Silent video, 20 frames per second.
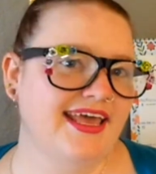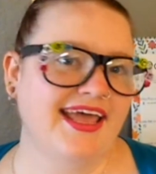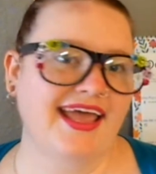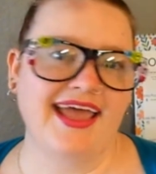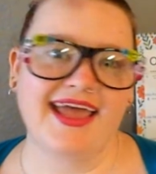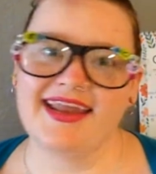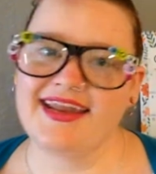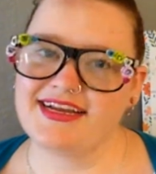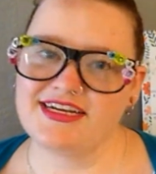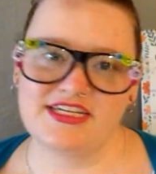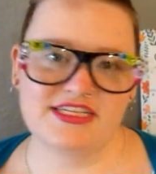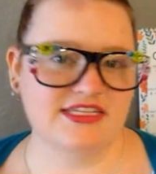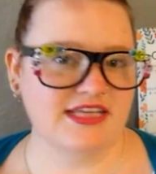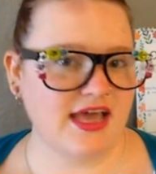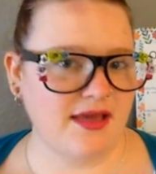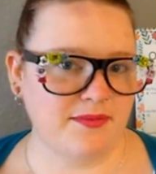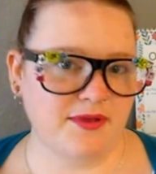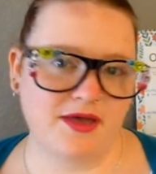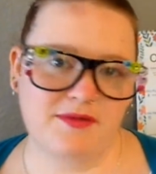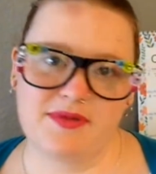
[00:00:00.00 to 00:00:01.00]
And I just
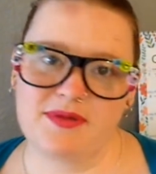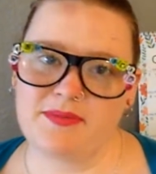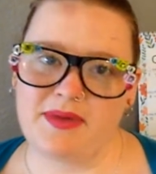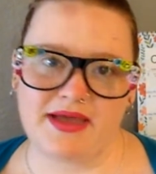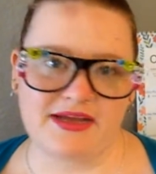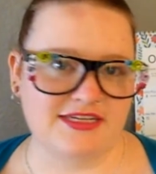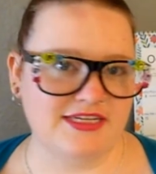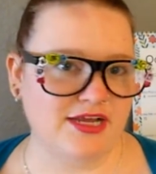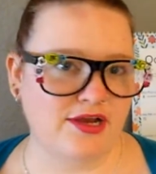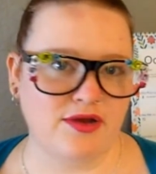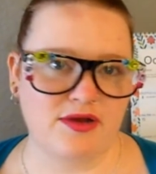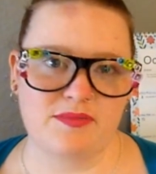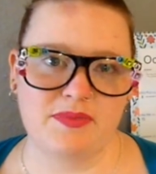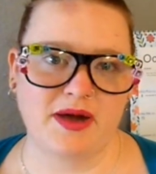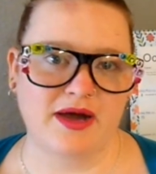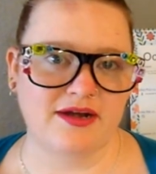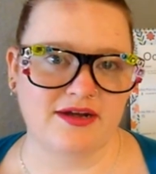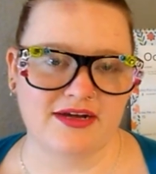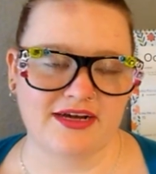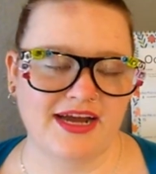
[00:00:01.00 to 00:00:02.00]
kept coming back to Harry
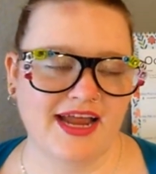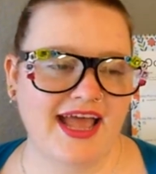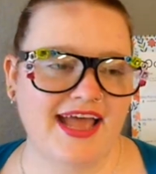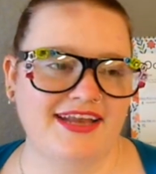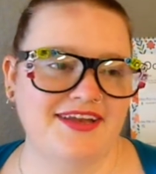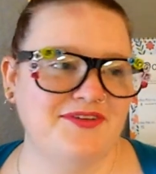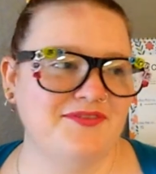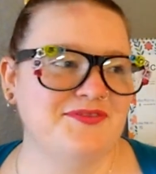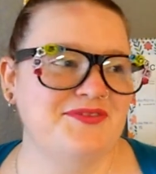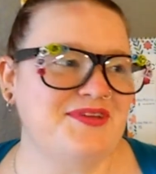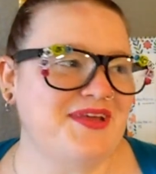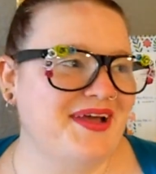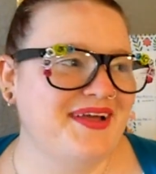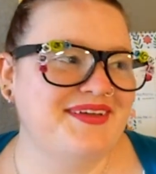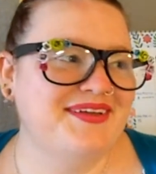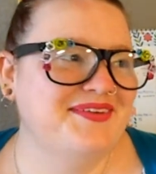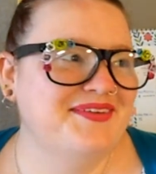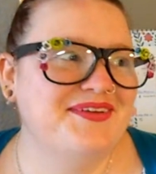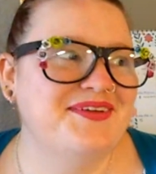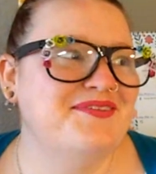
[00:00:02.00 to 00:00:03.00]
Potter. I
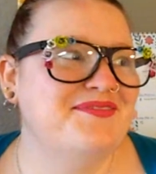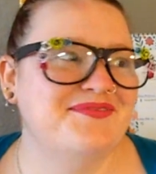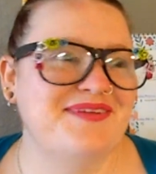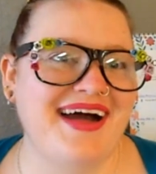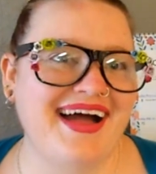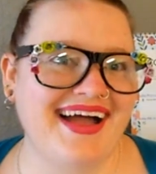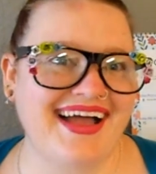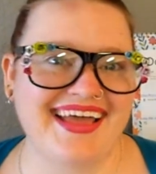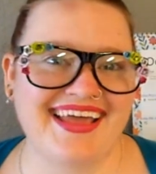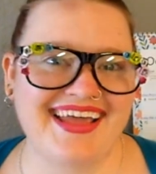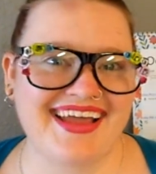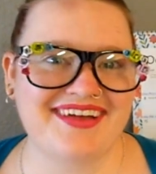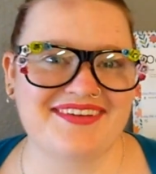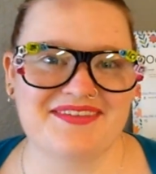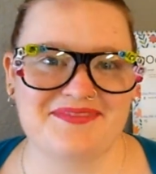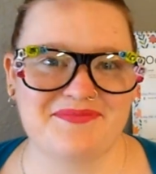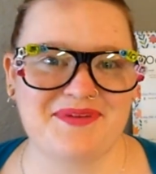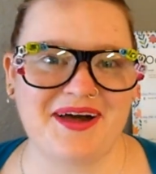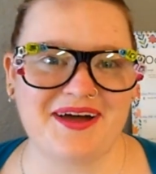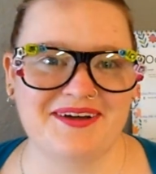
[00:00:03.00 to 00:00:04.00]
don't know why
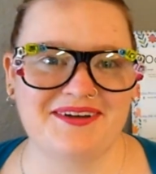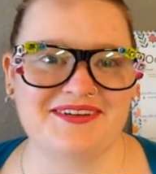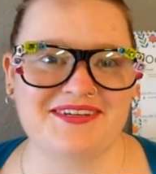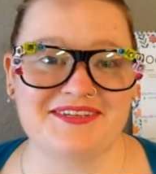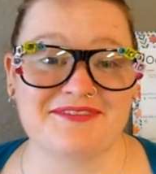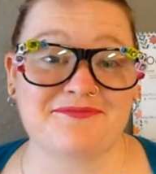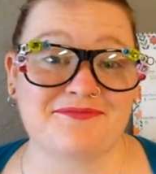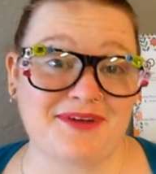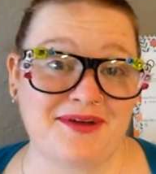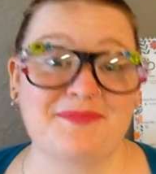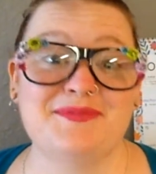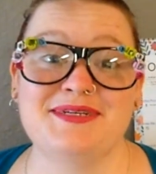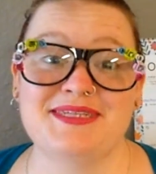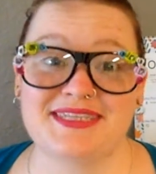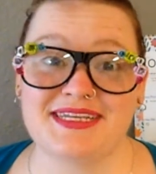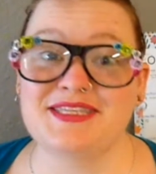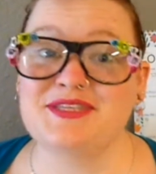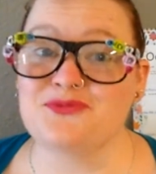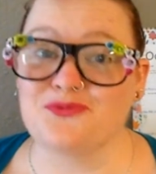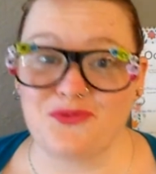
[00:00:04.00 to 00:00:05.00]
Harry Potter just
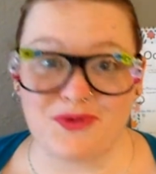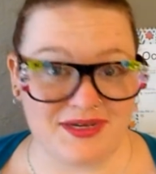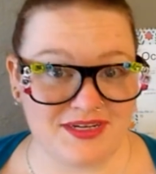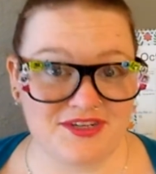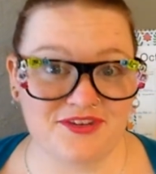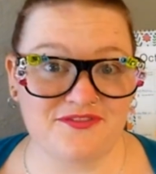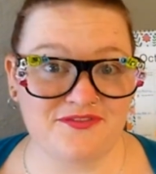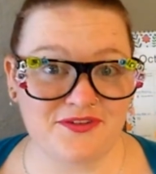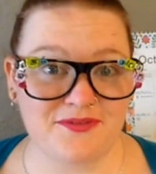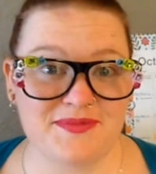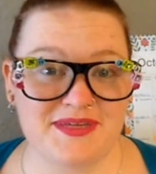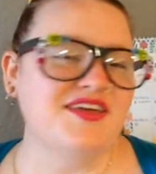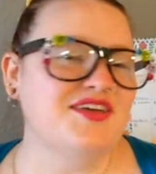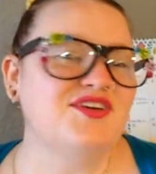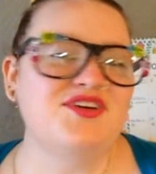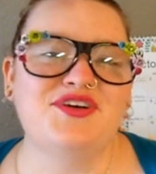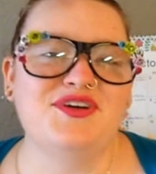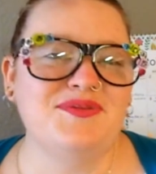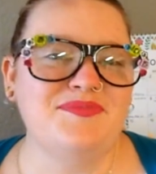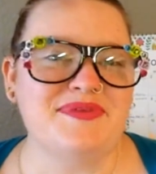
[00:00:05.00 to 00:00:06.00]
represents winter for me. It
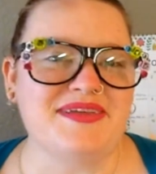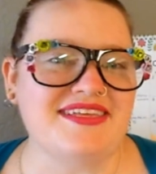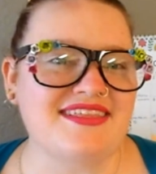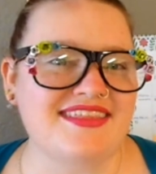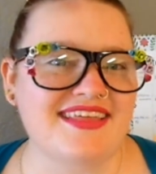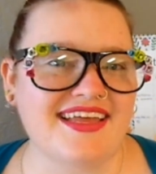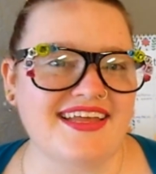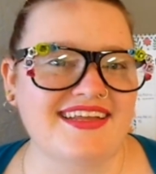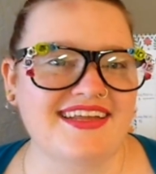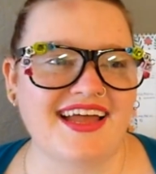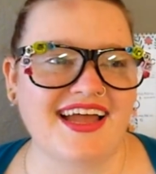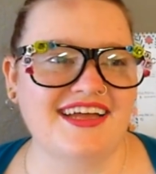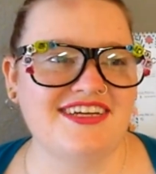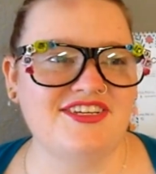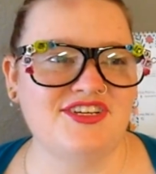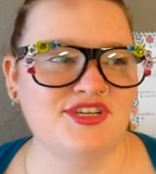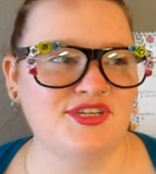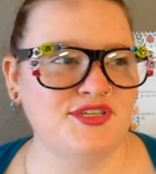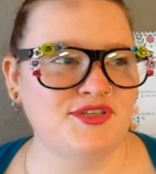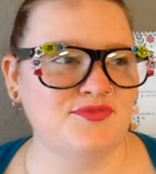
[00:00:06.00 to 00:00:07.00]
could be that I
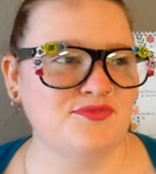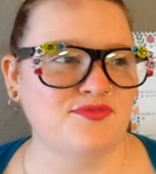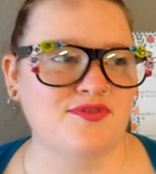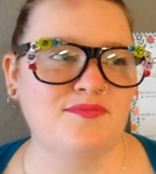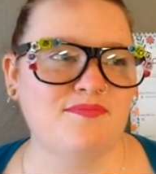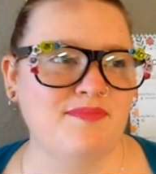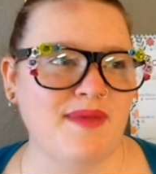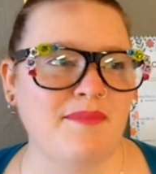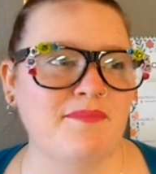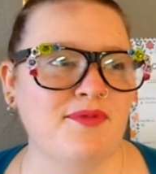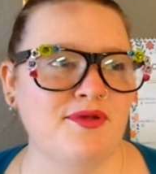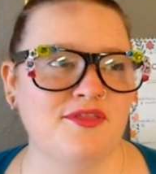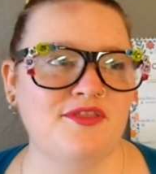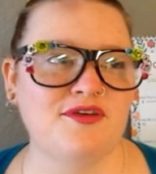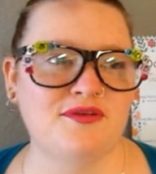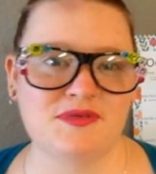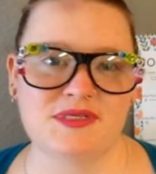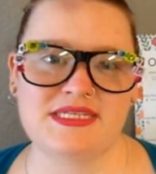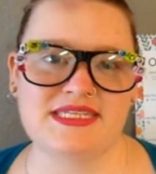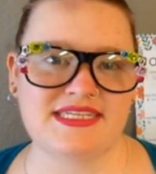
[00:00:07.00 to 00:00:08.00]
just remember
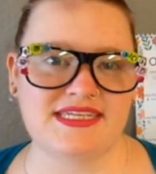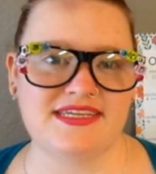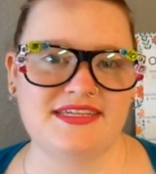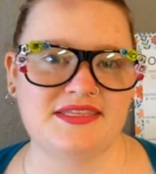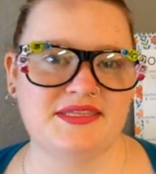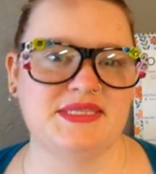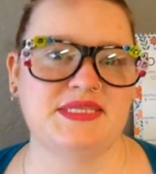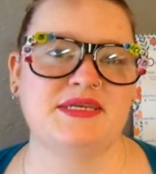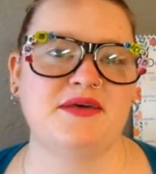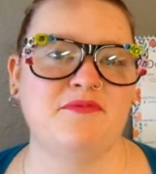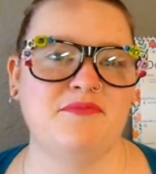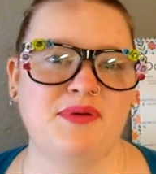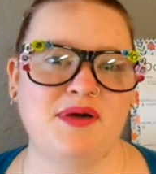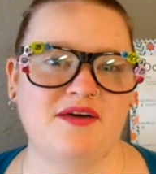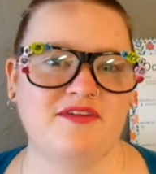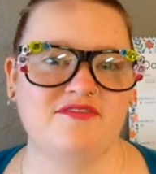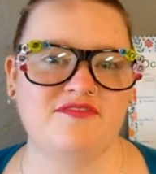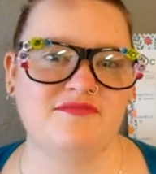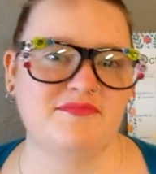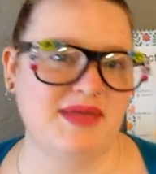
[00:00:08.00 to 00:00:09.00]
those scenes
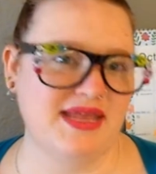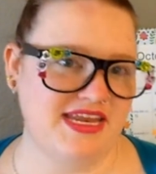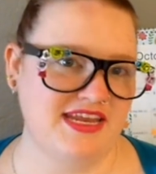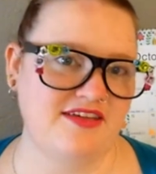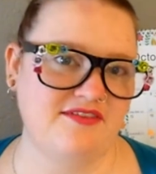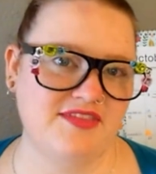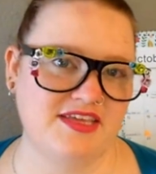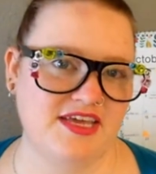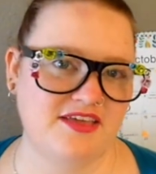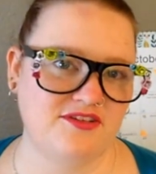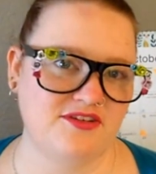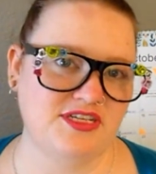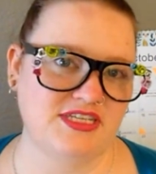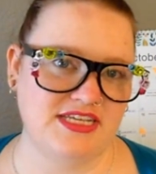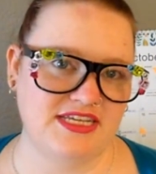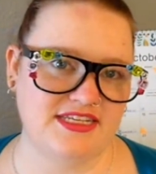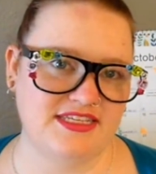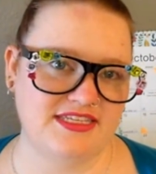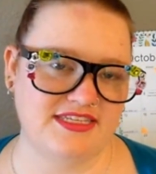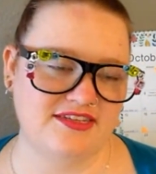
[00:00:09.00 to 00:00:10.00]
above many of the other
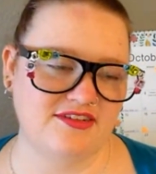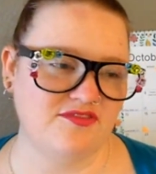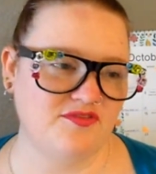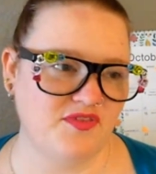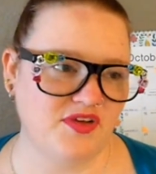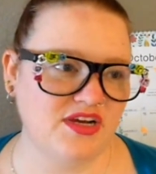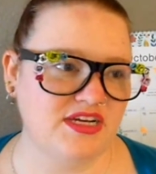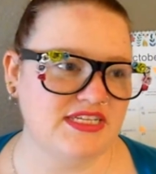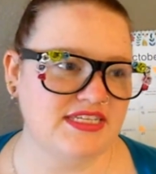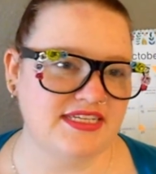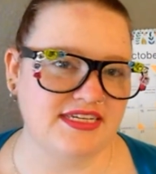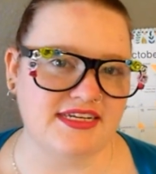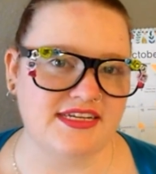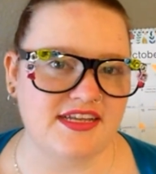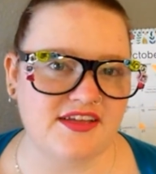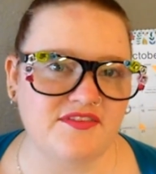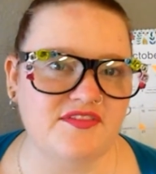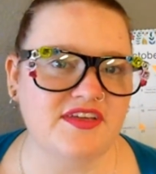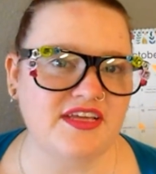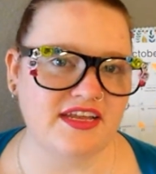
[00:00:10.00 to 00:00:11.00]
scenes. They're very
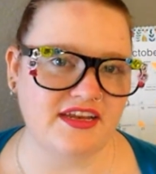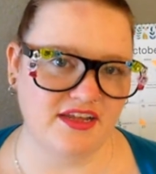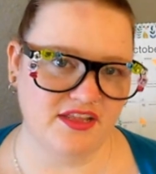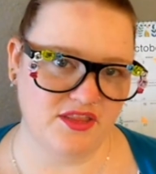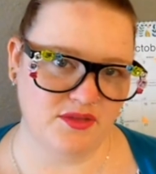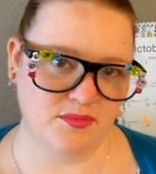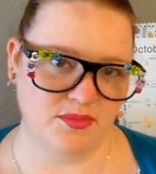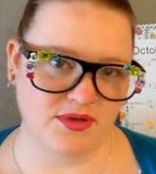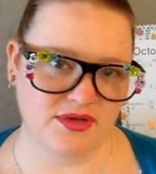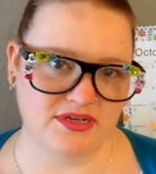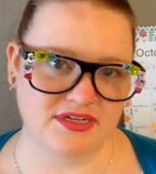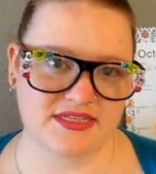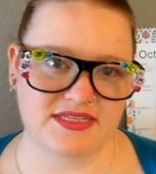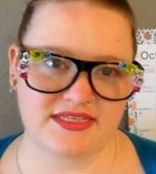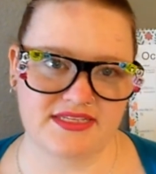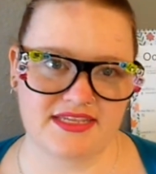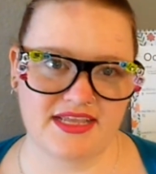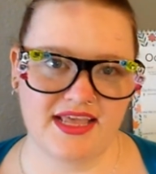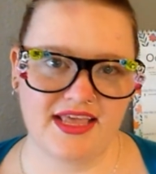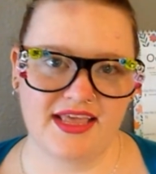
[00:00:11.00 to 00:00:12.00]
significant in the books